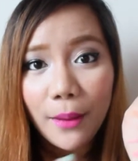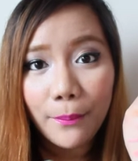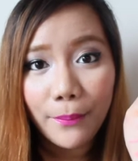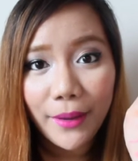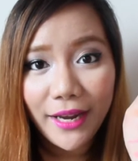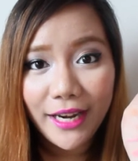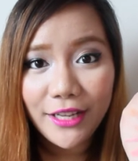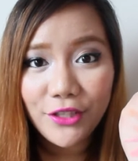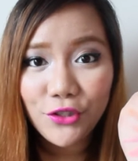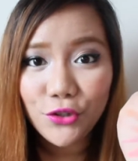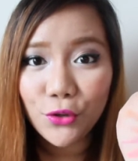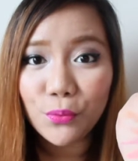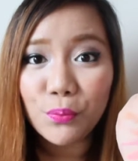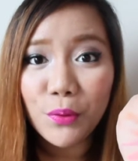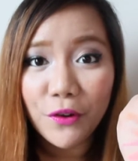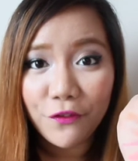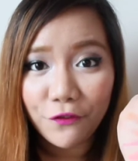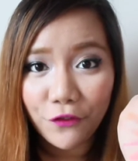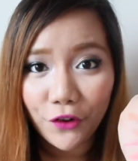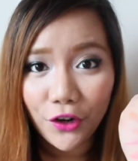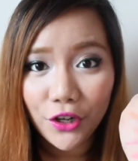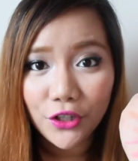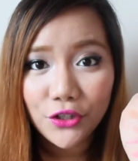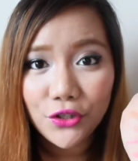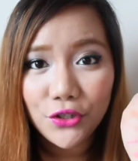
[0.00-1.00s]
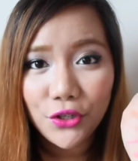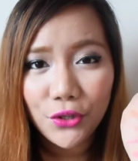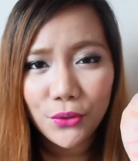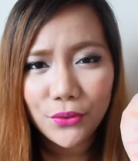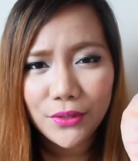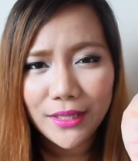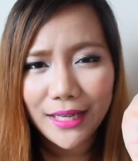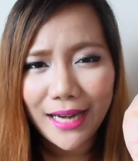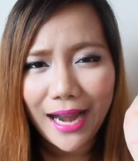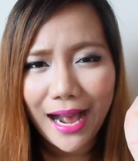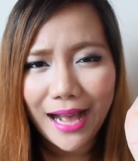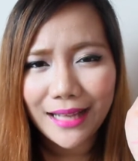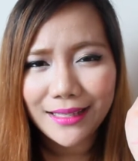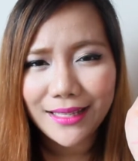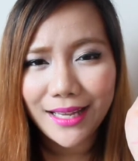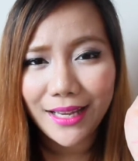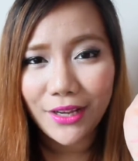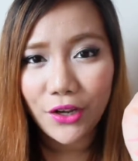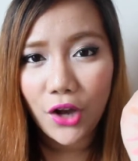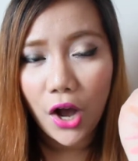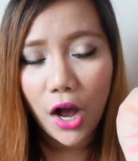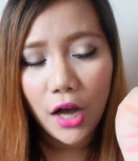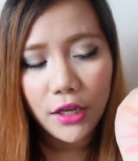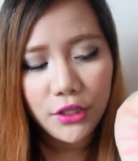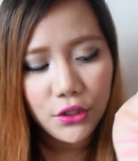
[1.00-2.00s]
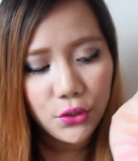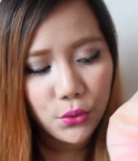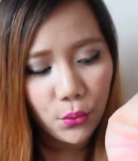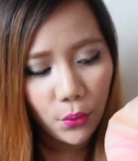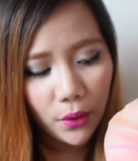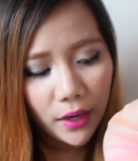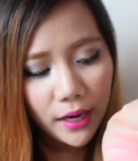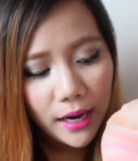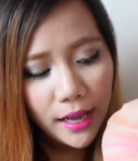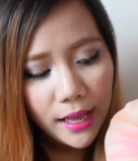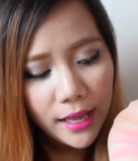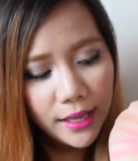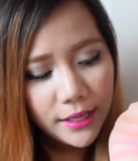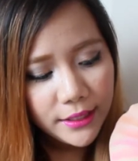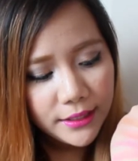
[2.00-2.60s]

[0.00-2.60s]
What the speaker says: but I do prefer to use it as a contour.